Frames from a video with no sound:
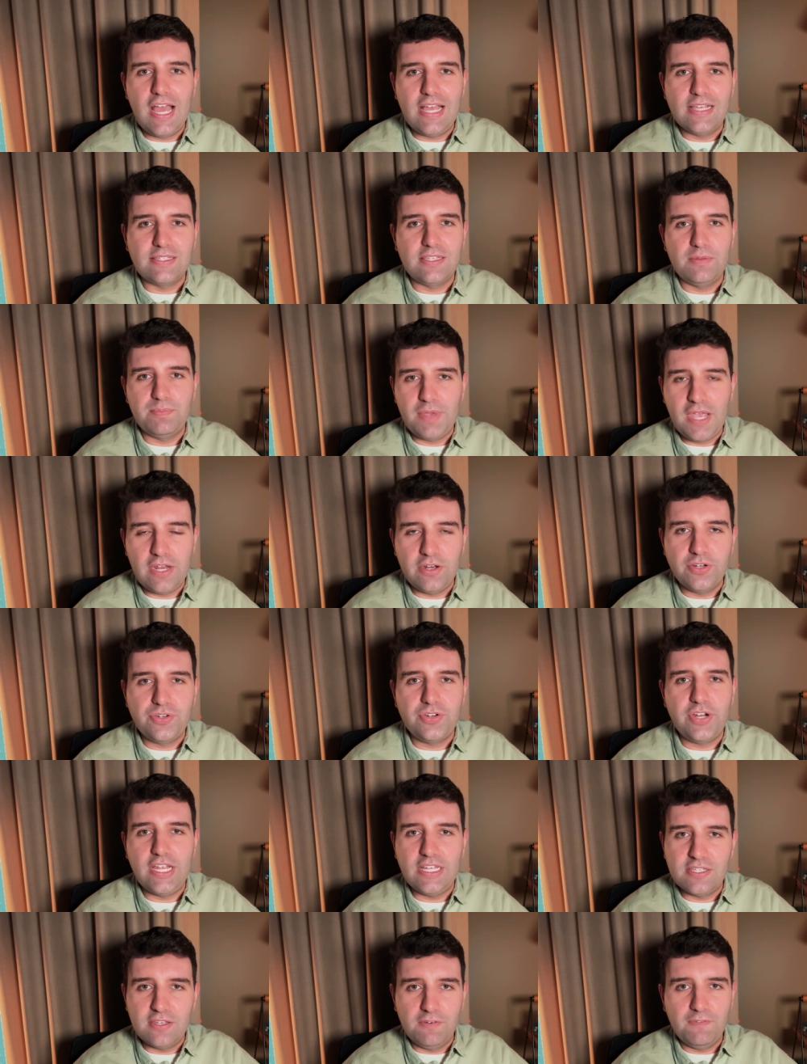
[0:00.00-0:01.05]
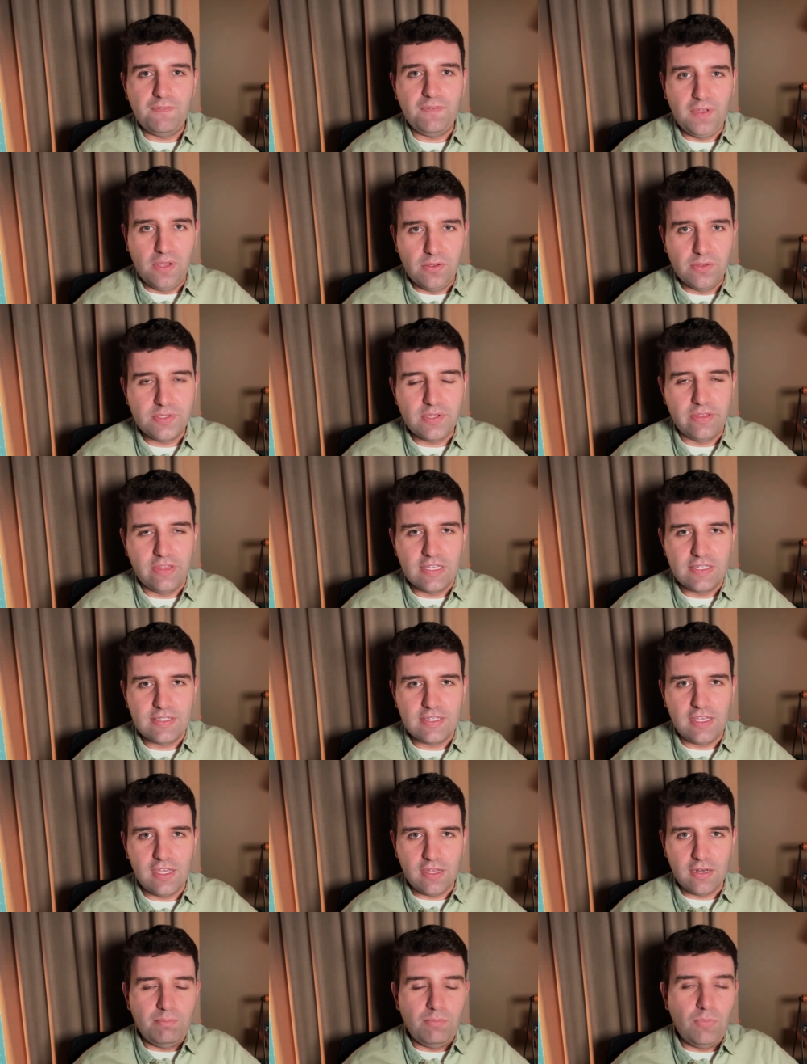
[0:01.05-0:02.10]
acid penetrates and feels on the skin.